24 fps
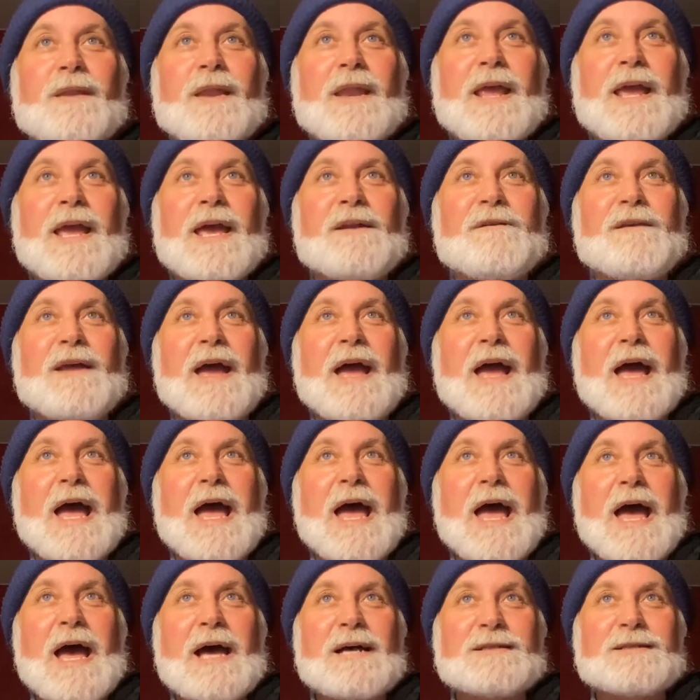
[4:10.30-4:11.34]
and
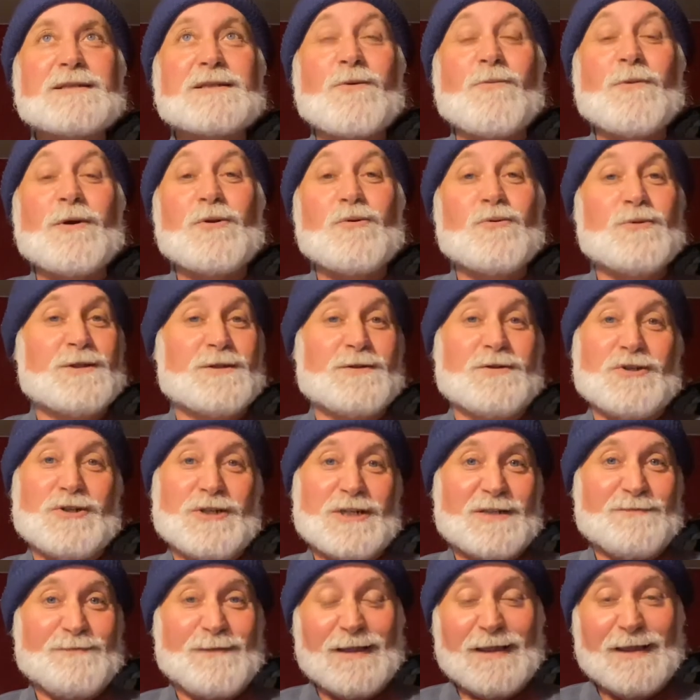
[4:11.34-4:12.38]
as someone who's
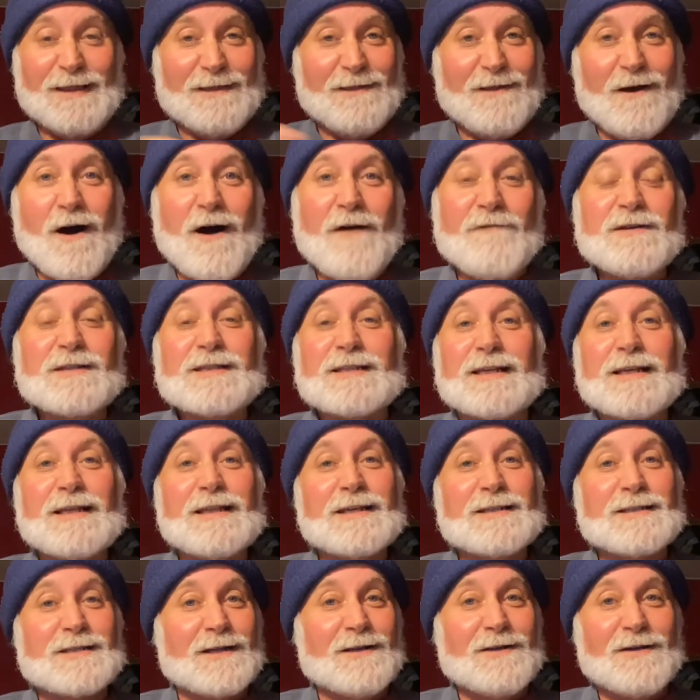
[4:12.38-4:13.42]
just been obviously
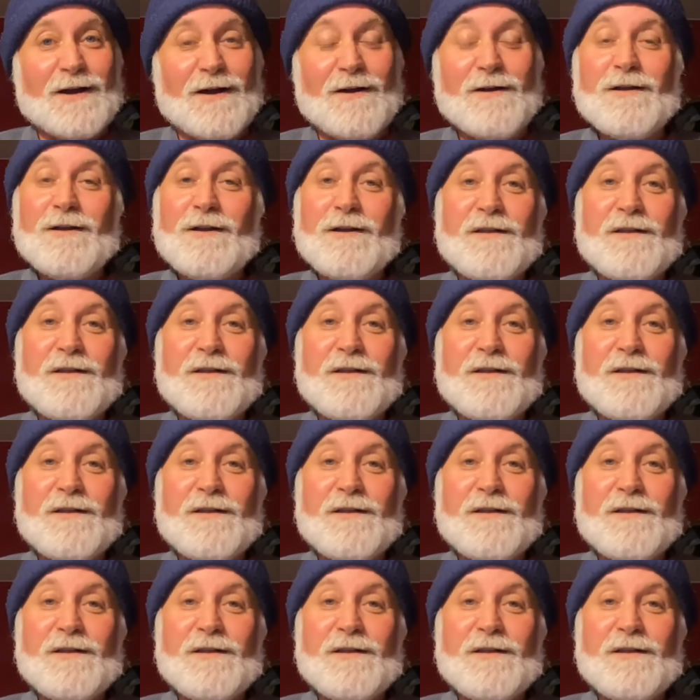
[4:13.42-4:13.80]
listened to